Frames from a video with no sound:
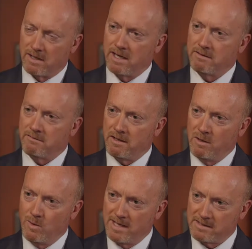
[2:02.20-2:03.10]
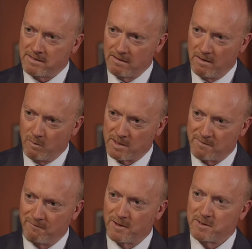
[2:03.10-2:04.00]
right? The US was
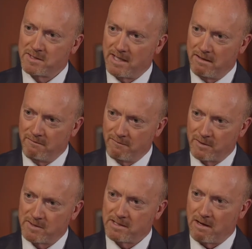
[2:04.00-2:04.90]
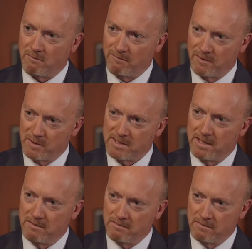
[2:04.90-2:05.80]
first in, first out. First
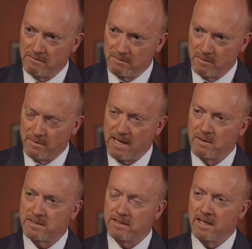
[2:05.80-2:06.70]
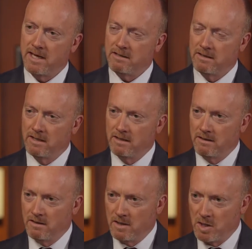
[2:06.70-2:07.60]
in 2008,
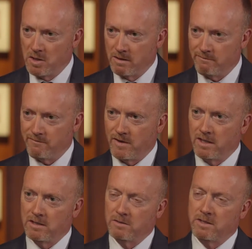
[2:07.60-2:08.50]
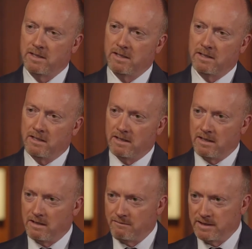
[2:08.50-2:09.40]
Europe followed.
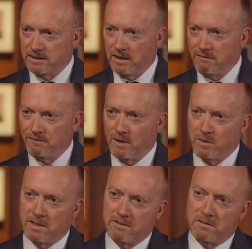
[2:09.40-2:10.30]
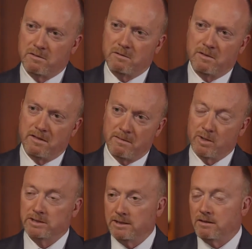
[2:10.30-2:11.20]
It eventually flowed into the
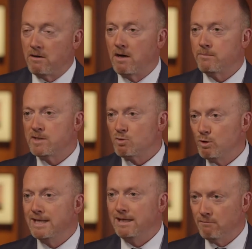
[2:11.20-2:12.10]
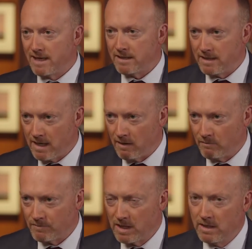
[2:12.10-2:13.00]
emerging economies, really, right now.
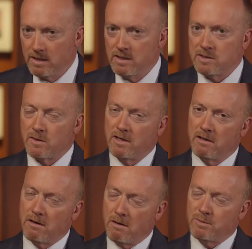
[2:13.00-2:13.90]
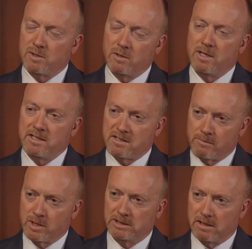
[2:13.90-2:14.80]
So there are opportunities in
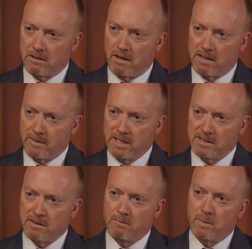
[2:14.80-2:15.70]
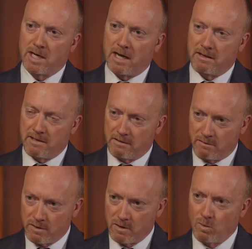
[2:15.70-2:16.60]
emerging economies, but I
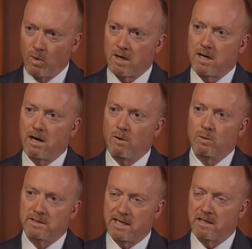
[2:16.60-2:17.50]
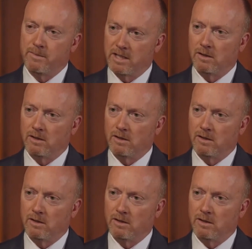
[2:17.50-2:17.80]
think their workout will take a bit